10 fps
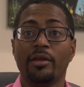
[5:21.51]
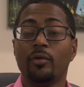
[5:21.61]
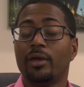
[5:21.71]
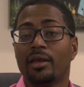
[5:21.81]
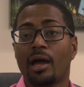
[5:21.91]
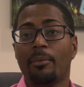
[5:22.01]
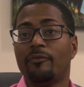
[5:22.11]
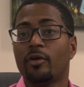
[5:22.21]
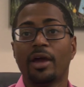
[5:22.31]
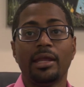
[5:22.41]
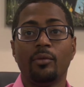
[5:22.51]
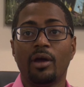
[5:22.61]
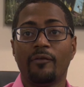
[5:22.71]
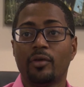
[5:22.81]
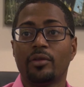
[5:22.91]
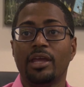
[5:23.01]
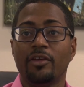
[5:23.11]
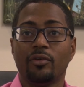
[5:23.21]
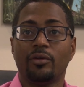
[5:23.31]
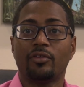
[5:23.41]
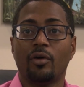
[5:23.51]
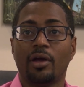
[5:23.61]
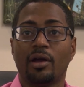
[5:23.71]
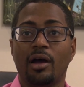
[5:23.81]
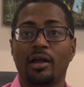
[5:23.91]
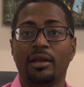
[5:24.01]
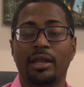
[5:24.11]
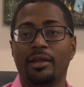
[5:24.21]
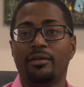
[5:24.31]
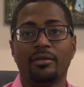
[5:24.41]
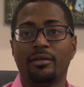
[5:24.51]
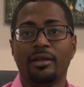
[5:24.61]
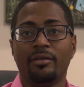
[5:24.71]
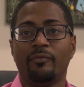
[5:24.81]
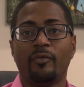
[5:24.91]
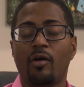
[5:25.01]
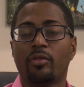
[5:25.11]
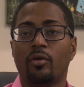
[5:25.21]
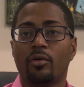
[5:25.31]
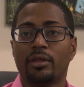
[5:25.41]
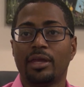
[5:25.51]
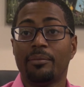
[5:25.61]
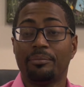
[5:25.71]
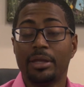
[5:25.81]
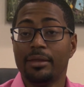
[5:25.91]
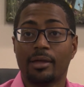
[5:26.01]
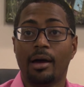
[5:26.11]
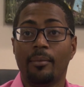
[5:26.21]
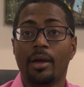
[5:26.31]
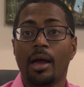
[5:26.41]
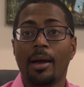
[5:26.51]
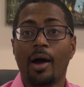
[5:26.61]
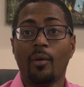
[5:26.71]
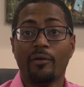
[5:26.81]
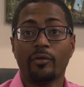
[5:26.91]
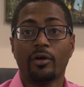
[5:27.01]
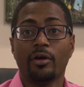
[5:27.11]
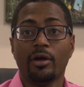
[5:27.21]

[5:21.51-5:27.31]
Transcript: You can come if you're anywhere. If there's an issue that's going on and it involves the whole city, please come. However,